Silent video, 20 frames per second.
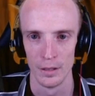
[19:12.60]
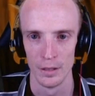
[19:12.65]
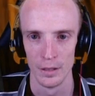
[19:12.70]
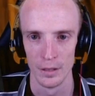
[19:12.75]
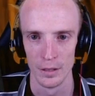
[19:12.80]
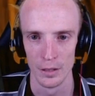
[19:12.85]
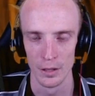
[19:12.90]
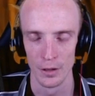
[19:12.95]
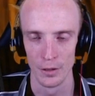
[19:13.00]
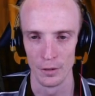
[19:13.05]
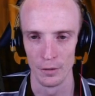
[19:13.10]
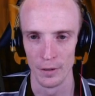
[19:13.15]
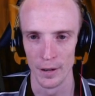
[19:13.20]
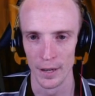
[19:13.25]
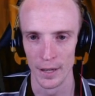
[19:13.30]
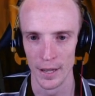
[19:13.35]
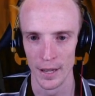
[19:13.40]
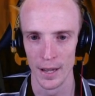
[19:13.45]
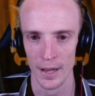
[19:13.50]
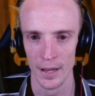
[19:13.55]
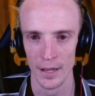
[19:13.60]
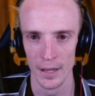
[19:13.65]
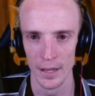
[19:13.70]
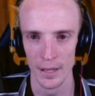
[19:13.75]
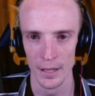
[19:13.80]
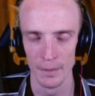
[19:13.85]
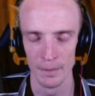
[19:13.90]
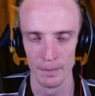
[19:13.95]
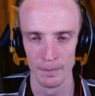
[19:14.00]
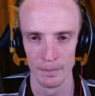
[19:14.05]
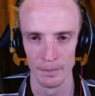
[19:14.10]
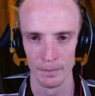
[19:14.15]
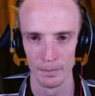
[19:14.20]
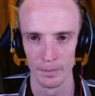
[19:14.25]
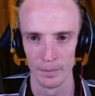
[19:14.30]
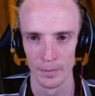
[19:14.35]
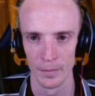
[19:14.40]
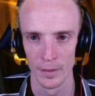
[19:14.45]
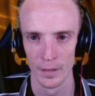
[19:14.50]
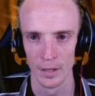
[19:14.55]
It's got the rare candy.
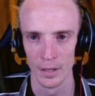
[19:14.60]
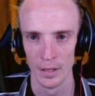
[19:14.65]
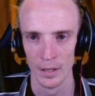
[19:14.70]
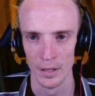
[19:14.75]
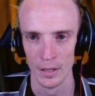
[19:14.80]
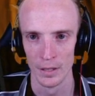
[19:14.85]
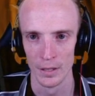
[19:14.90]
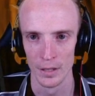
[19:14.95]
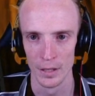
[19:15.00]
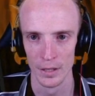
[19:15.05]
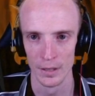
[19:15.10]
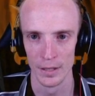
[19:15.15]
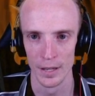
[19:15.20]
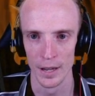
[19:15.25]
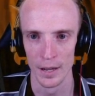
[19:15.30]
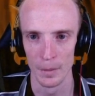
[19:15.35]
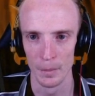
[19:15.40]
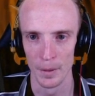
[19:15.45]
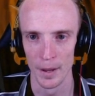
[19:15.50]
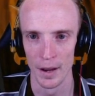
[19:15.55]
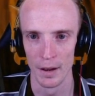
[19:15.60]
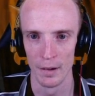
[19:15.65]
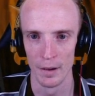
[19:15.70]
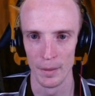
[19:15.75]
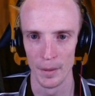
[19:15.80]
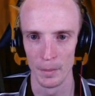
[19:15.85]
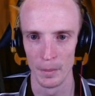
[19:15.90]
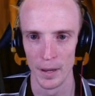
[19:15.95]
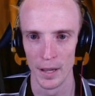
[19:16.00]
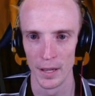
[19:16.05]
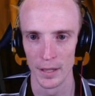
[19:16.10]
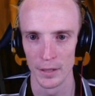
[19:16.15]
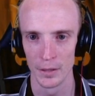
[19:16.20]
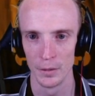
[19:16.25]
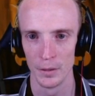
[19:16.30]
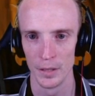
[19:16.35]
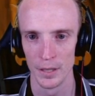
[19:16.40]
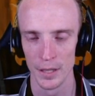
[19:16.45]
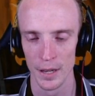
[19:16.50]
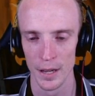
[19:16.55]
So it's out to power up the
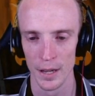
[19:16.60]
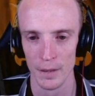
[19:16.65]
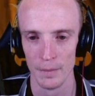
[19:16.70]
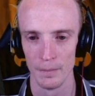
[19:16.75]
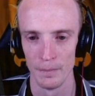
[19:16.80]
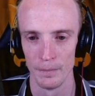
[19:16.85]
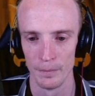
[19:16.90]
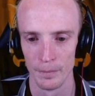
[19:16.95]
Blastoise now.